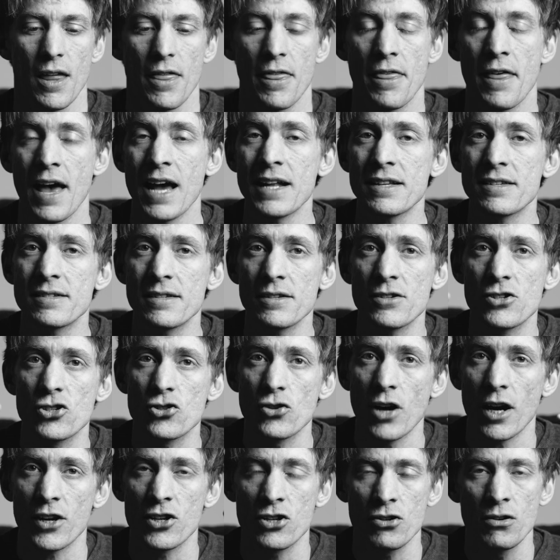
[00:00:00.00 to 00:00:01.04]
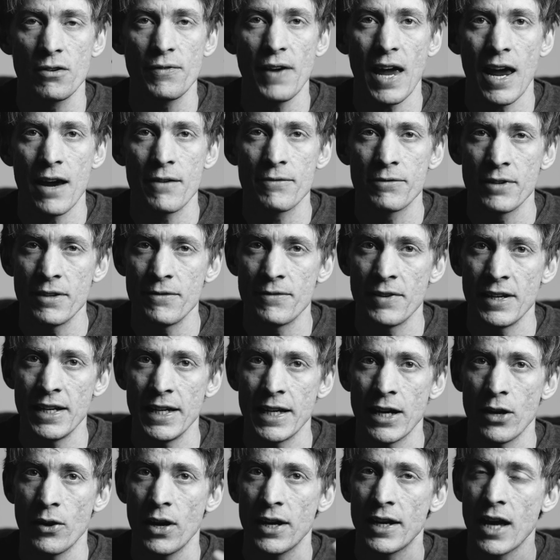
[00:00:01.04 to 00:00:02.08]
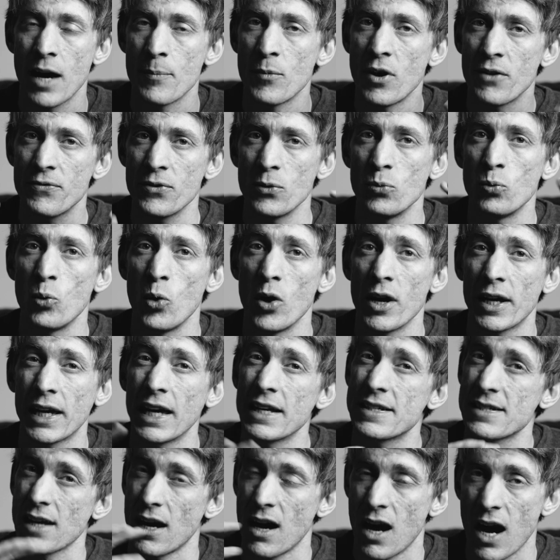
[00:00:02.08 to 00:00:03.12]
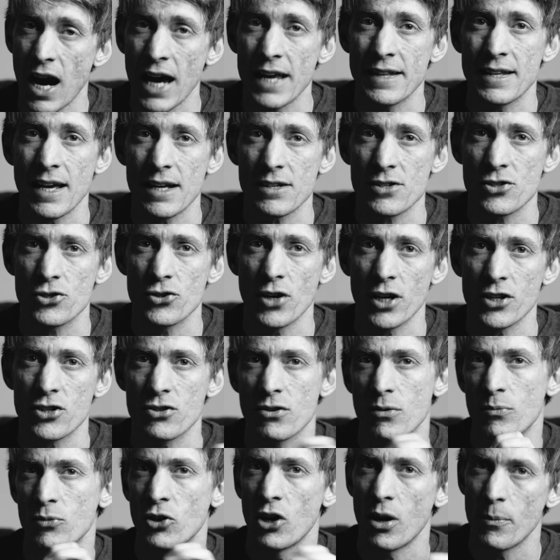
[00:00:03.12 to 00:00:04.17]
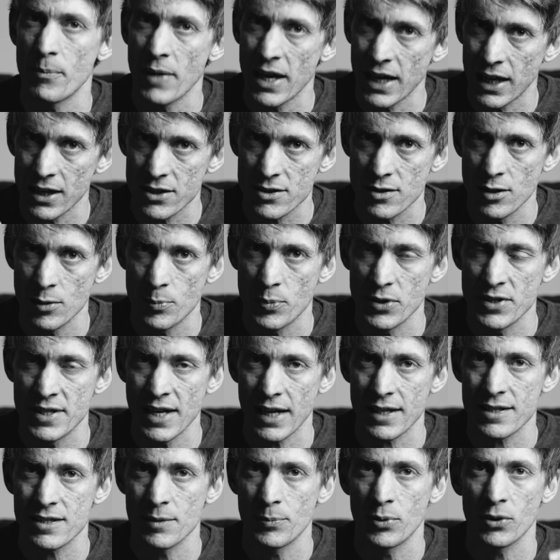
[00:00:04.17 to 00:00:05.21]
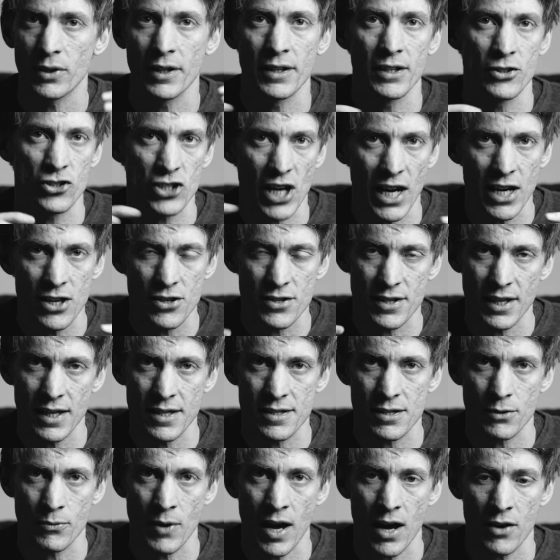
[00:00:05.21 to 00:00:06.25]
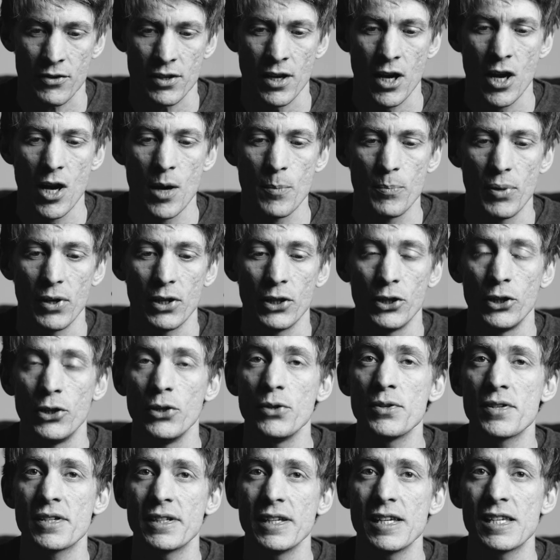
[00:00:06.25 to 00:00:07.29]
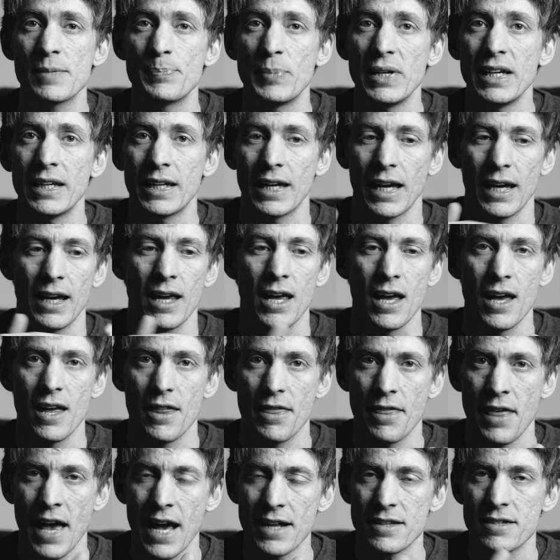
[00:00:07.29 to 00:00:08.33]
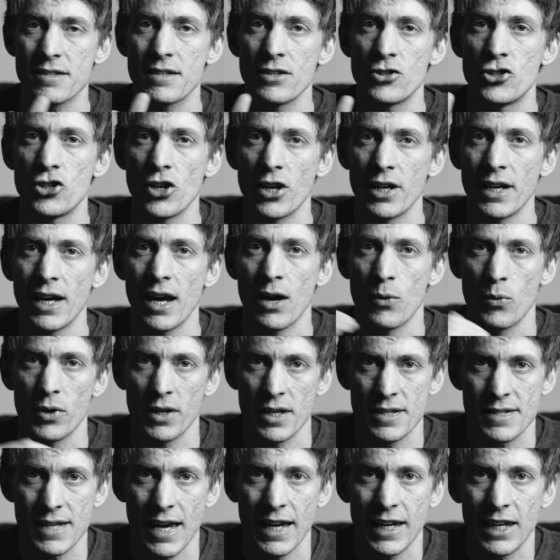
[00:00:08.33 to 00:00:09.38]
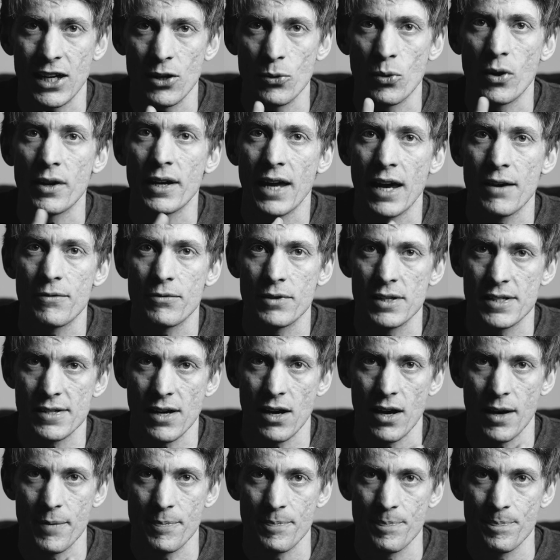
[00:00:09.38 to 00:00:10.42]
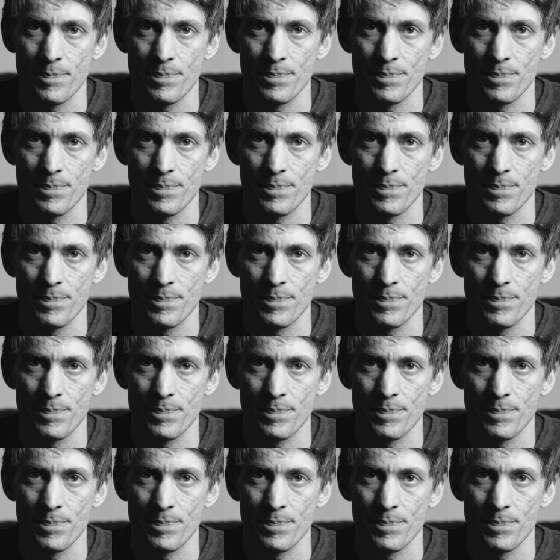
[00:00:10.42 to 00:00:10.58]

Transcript: that's the structure of every video. And I'm often working to hide that structure and not make it too predictable and change things around. But loosely speaking, that's the journey I want to take you on every time.